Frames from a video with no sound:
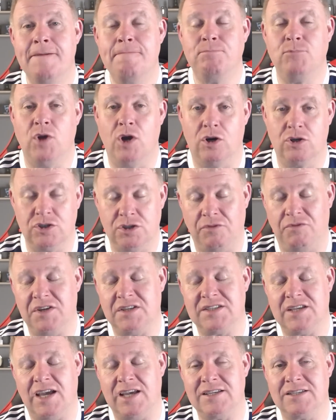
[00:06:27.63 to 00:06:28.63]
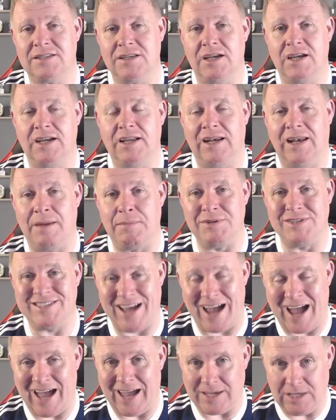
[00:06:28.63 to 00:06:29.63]
You know, because if you taste the lemon
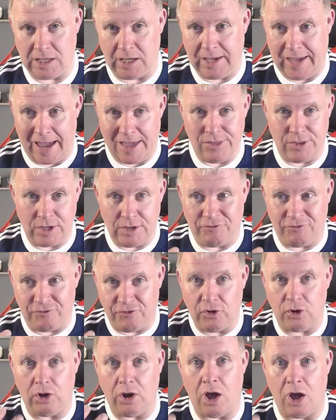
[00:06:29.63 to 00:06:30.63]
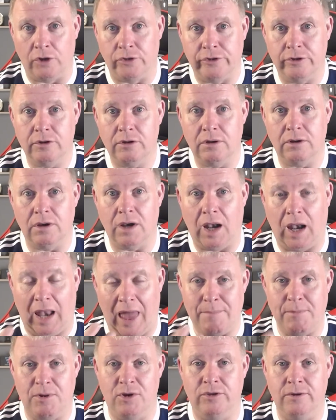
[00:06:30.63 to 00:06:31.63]
tart, you get the full on
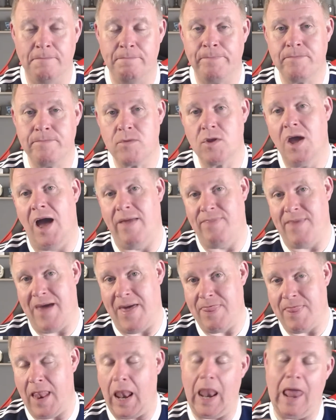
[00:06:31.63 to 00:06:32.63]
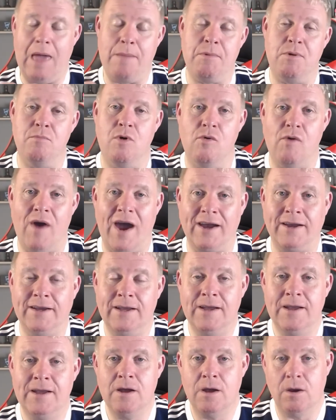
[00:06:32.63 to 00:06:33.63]
lemon and then the lemon meringue,
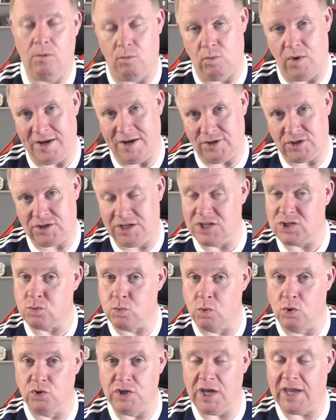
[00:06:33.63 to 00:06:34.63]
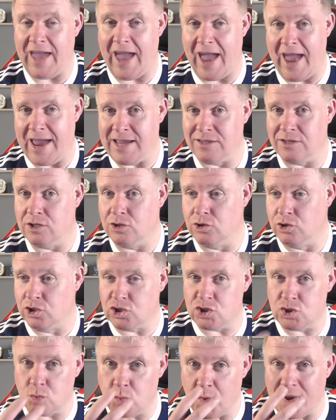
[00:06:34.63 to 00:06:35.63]
which this one you're getting the
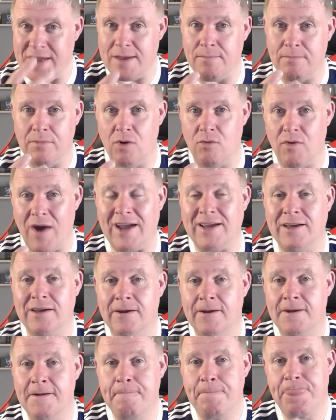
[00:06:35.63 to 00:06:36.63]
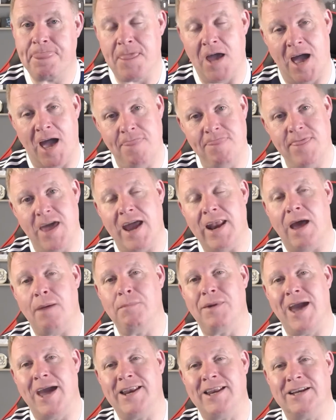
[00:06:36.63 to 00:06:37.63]
sweet meringue, and then
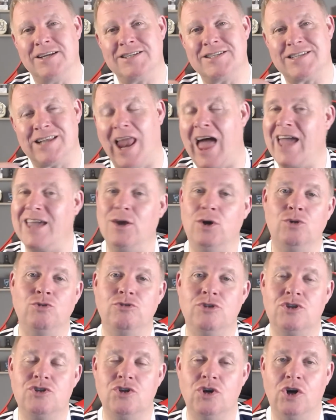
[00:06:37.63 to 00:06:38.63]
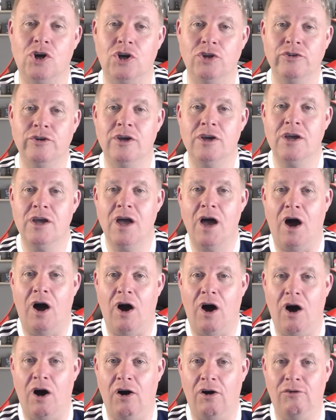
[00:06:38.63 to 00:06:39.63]
I'm getting a slight undertone
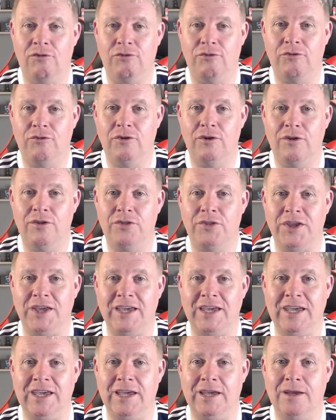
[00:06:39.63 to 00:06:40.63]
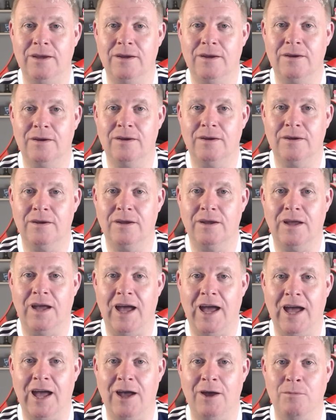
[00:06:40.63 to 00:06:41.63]
of the
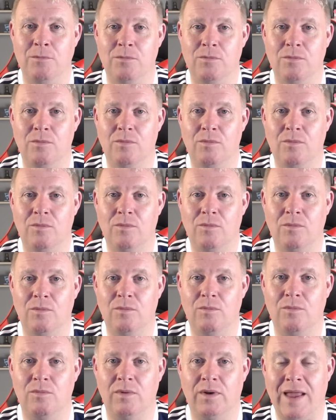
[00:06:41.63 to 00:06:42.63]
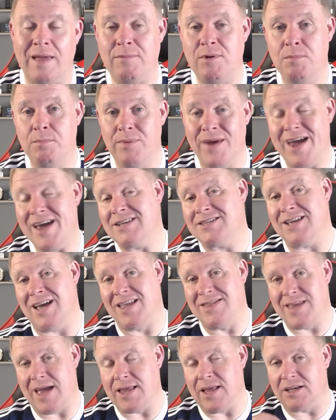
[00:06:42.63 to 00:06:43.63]
um, lemon base
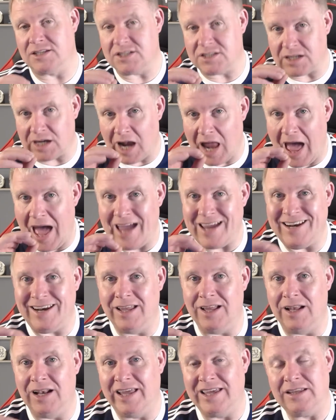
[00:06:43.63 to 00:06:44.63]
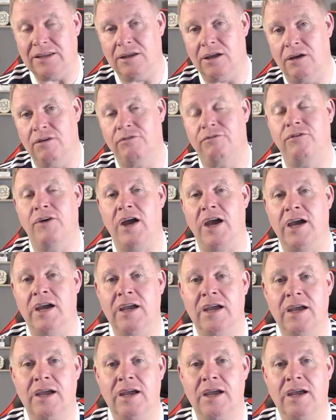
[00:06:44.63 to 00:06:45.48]
and then a slight little hint of uh,